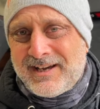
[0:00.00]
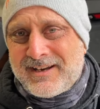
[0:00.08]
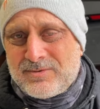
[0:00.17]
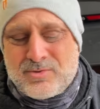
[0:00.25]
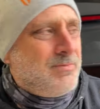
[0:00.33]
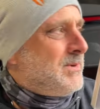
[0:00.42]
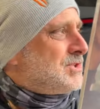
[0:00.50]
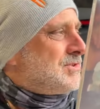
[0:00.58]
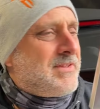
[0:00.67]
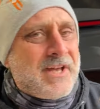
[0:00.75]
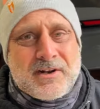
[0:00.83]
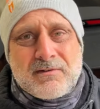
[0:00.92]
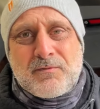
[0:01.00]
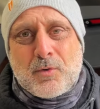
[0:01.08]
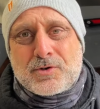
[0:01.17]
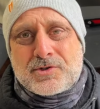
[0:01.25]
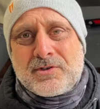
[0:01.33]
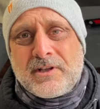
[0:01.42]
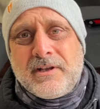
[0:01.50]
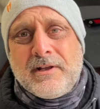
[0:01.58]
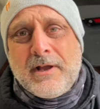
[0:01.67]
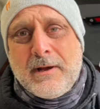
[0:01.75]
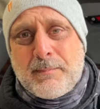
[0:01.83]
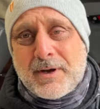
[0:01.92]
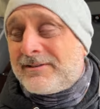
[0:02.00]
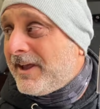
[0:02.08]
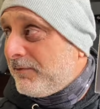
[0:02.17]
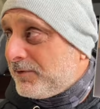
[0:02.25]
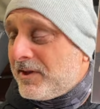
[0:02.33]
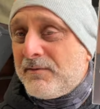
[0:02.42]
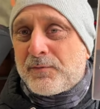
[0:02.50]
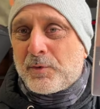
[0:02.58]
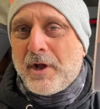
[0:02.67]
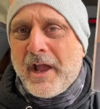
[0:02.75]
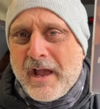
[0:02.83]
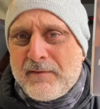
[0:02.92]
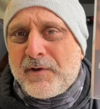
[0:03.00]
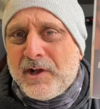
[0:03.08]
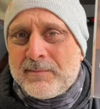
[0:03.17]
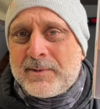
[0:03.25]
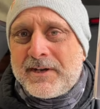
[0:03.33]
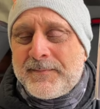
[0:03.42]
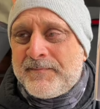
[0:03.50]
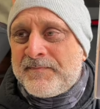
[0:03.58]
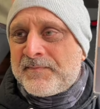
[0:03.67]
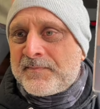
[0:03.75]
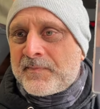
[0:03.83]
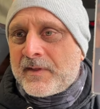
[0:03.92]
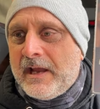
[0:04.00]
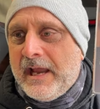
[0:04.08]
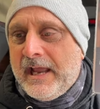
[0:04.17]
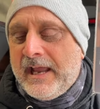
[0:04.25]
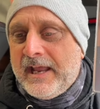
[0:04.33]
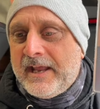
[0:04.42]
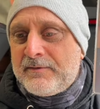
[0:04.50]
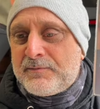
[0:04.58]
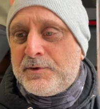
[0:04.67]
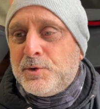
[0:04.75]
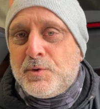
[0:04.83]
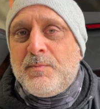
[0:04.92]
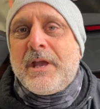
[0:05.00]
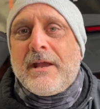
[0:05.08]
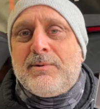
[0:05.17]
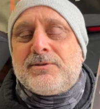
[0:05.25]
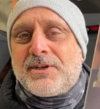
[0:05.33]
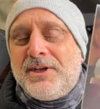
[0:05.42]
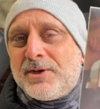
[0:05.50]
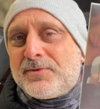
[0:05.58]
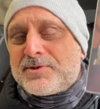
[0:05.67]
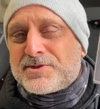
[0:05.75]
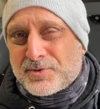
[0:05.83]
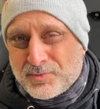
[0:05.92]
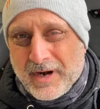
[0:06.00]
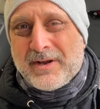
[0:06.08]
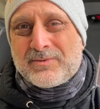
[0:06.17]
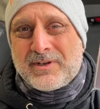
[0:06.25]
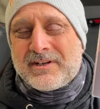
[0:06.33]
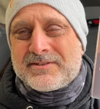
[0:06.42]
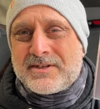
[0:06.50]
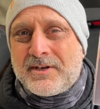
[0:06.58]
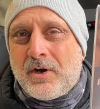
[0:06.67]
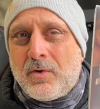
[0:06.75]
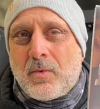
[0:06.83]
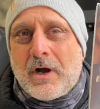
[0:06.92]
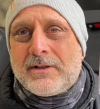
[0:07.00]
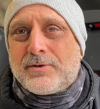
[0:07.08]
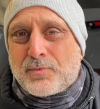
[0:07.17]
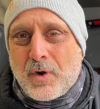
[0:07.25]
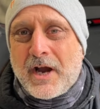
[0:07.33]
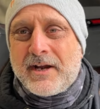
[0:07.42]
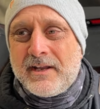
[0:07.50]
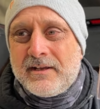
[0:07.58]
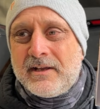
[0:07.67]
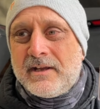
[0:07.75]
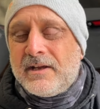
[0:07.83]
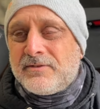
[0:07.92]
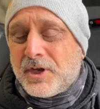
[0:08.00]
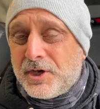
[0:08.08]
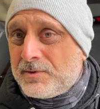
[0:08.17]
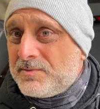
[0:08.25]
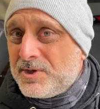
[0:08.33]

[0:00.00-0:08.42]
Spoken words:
I don't do much of that, unfortunately, but definitely for a half helmet and for you to be able to hear the surroundings, you know, while you're riding, to hear